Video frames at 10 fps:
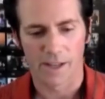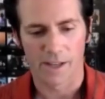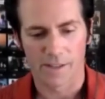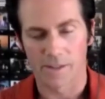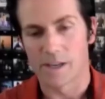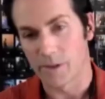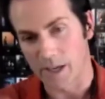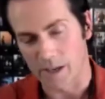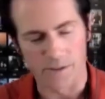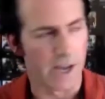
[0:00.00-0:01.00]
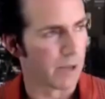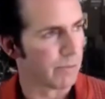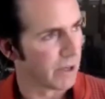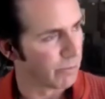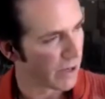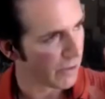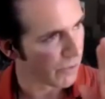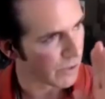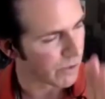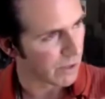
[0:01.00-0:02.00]
so now we're getting off track a bit here. But
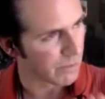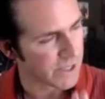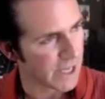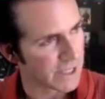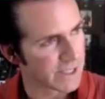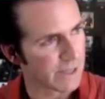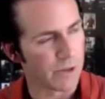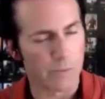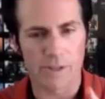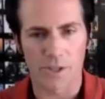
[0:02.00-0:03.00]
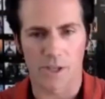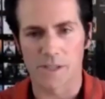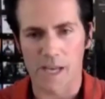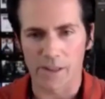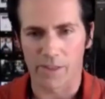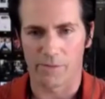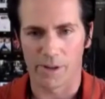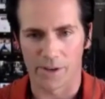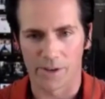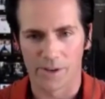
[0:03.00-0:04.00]
what I'm saying is that when you pitch a contained
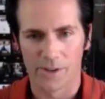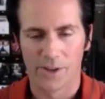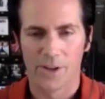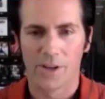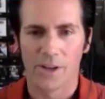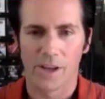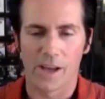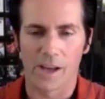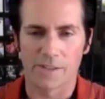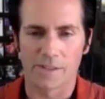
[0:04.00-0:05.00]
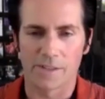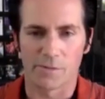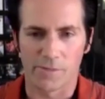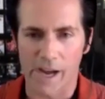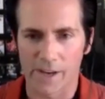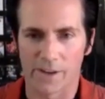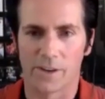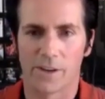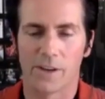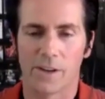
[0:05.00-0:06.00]
thriller, as a
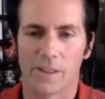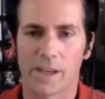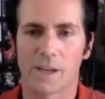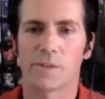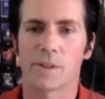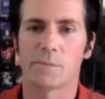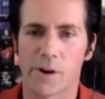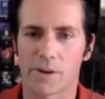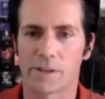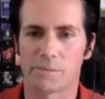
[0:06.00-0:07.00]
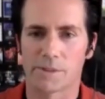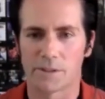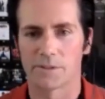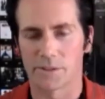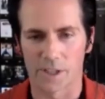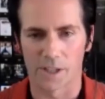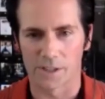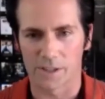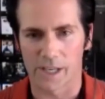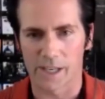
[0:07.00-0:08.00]
writer, think of what the marketing materials are going to
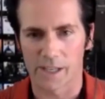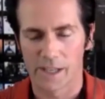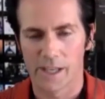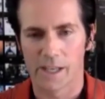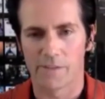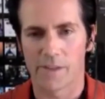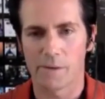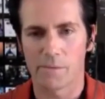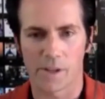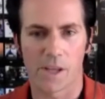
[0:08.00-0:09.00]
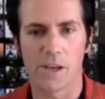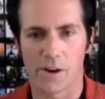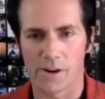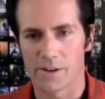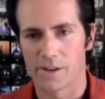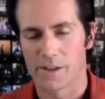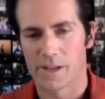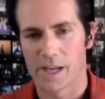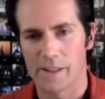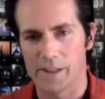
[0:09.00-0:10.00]
look like. If that key art
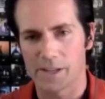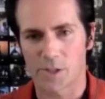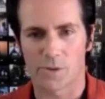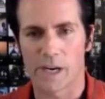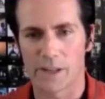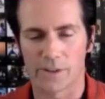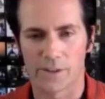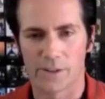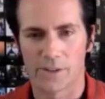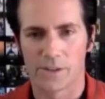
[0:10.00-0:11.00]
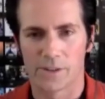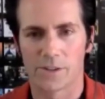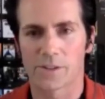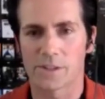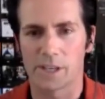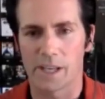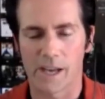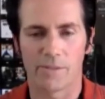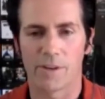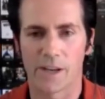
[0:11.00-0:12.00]
and that trailer looks like
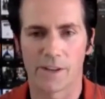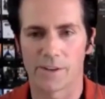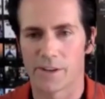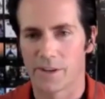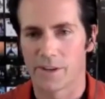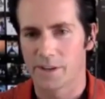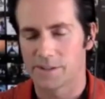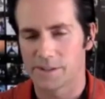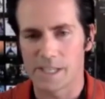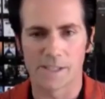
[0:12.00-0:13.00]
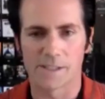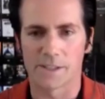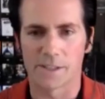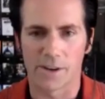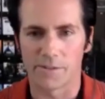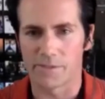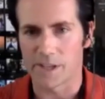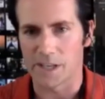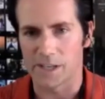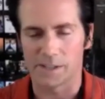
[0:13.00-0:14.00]
every other teens in an
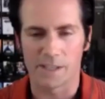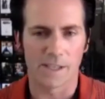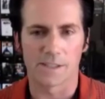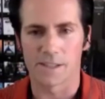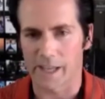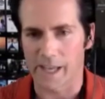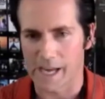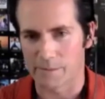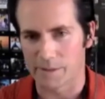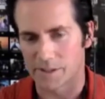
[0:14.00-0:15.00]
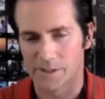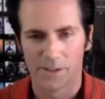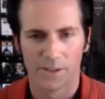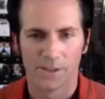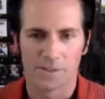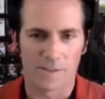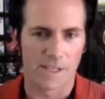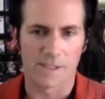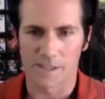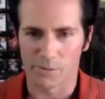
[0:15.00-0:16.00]
RV, teens in the cabin,
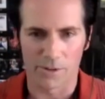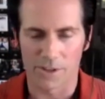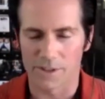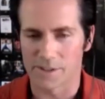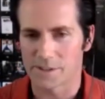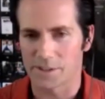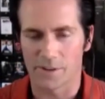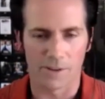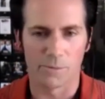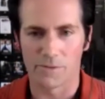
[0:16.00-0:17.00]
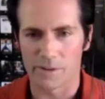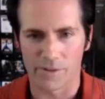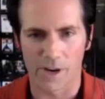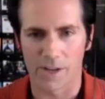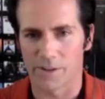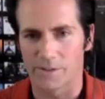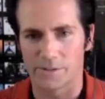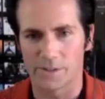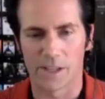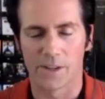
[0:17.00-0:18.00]
teens in the woods, horror movie, Friday the
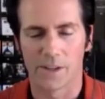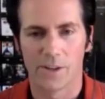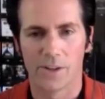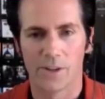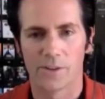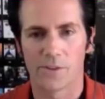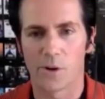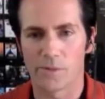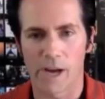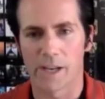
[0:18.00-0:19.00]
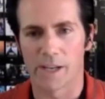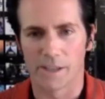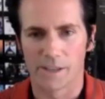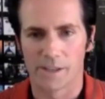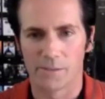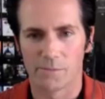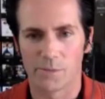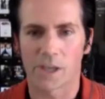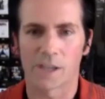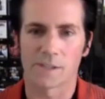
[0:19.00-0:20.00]
13th, don't write it,
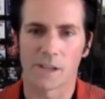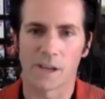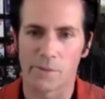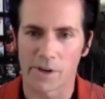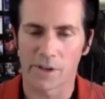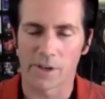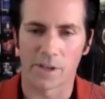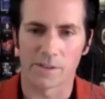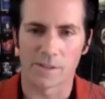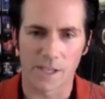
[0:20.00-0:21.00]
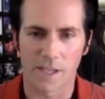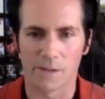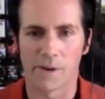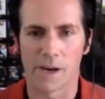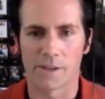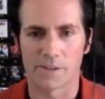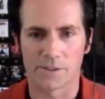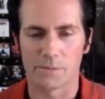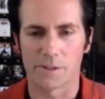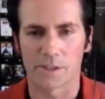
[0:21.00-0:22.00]
because a marketing team and a
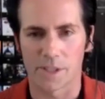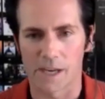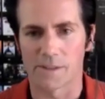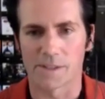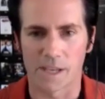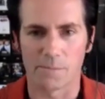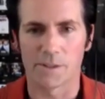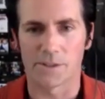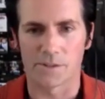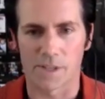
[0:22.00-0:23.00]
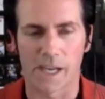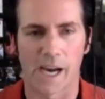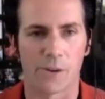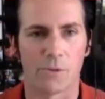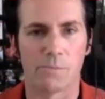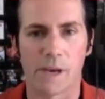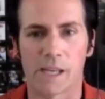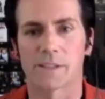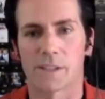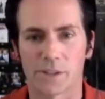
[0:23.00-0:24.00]
distributor is going to have the same issues. Like, how do we
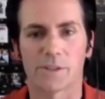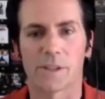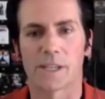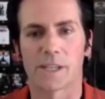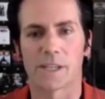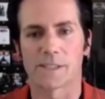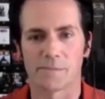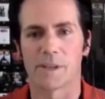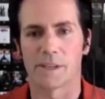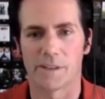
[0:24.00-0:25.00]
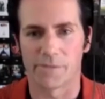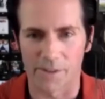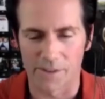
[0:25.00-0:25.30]
make this look like something different?